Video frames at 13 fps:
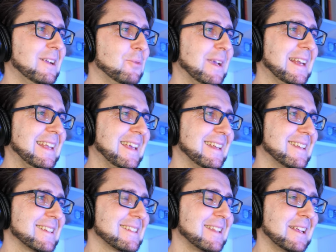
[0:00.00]
quickly and
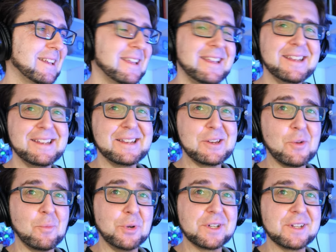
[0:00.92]
just like, you know,
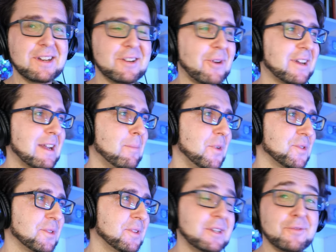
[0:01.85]
put the right
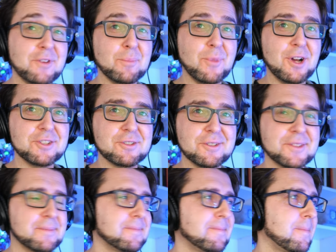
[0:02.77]
numbers on the different modules.